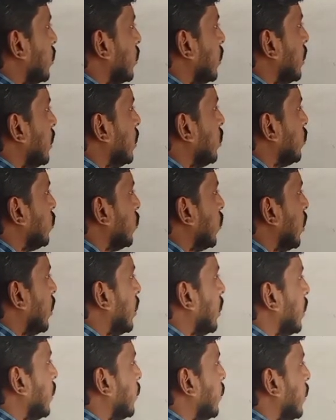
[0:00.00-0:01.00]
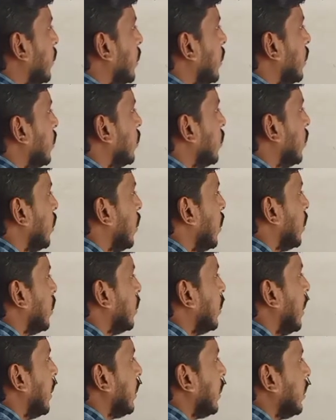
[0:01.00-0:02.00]
these two are different,
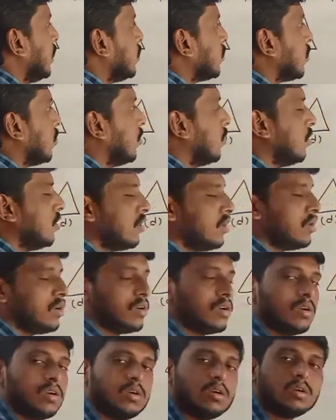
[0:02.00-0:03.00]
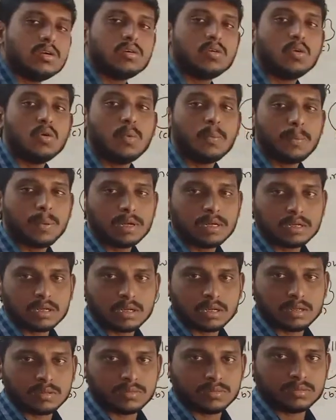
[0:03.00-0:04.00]
that is called open
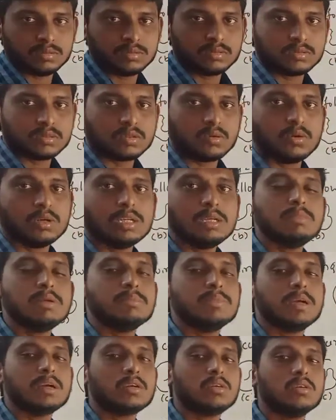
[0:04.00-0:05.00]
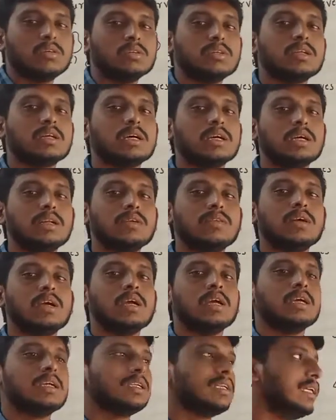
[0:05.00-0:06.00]
curve. So what do you mean by closed curve?
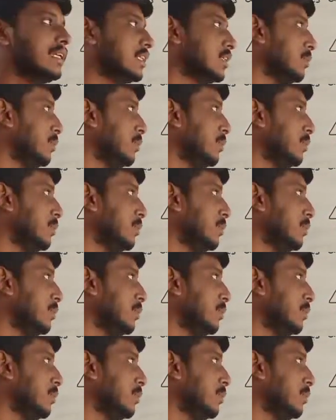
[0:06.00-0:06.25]
Its